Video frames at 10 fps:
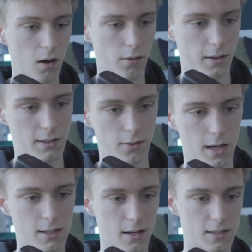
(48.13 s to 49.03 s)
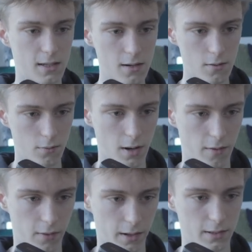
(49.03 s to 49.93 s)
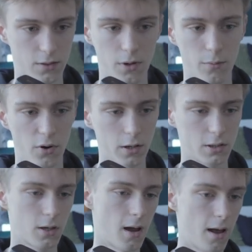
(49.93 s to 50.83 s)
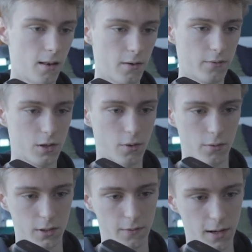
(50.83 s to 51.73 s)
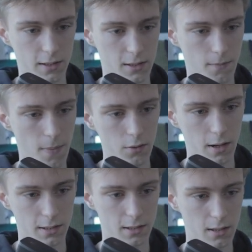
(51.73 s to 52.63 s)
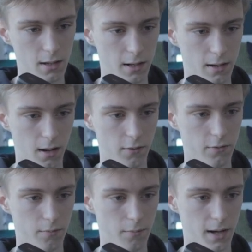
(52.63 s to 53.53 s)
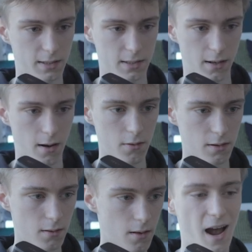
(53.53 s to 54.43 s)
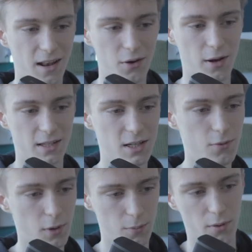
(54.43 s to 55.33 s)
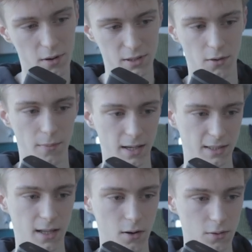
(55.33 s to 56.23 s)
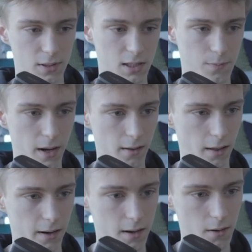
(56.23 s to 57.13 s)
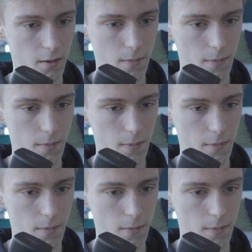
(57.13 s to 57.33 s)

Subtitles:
Alright, so as you can see, we have like this green brush, and if you draw on his face, you can see it kind of masks it out. And you can see what parts are masked out with this pink line here.